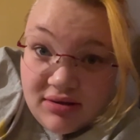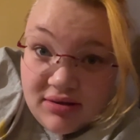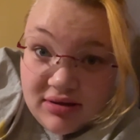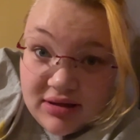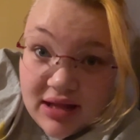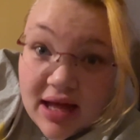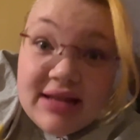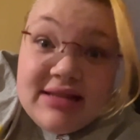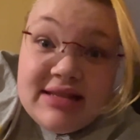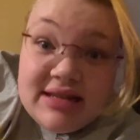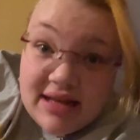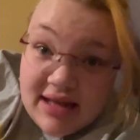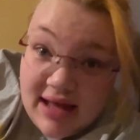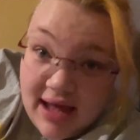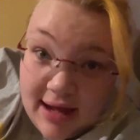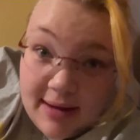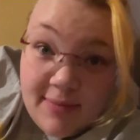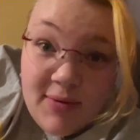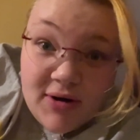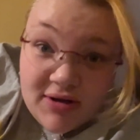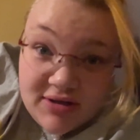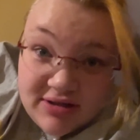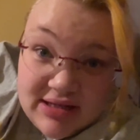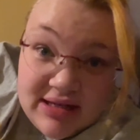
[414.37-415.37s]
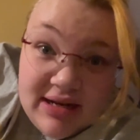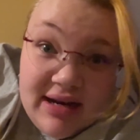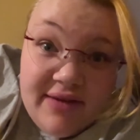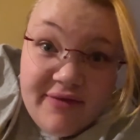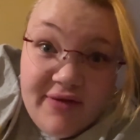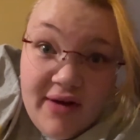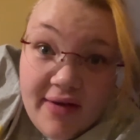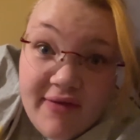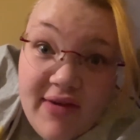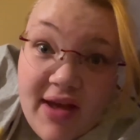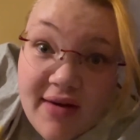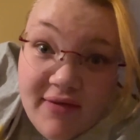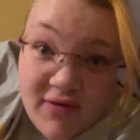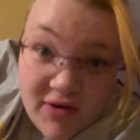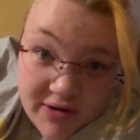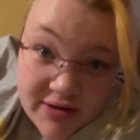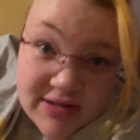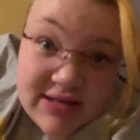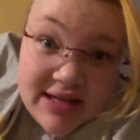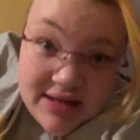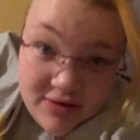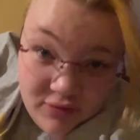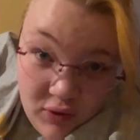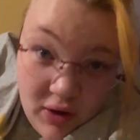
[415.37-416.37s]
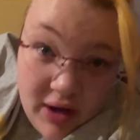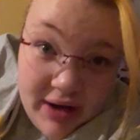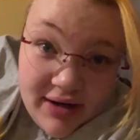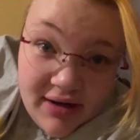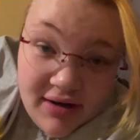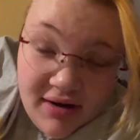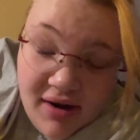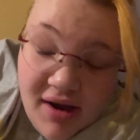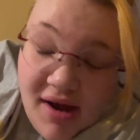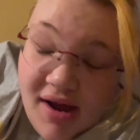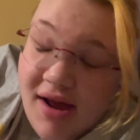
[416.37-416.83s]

That's a gay person if I've ever seen one.